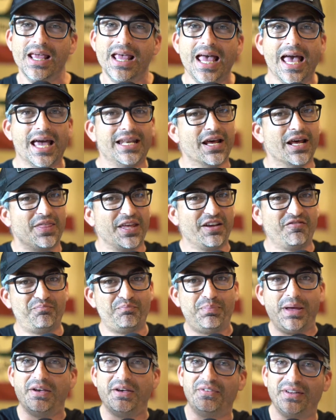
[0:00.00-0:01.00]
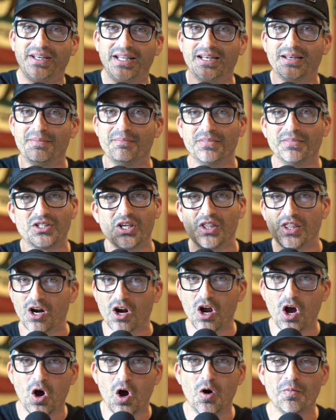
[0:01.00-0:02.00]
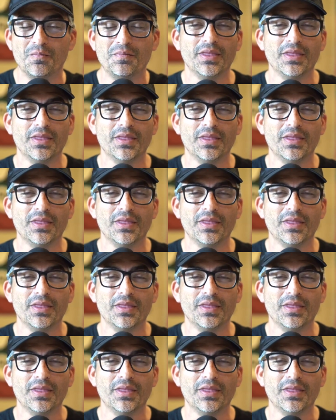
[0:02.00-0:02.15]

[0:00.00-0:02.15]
And now they've pivoted to their home.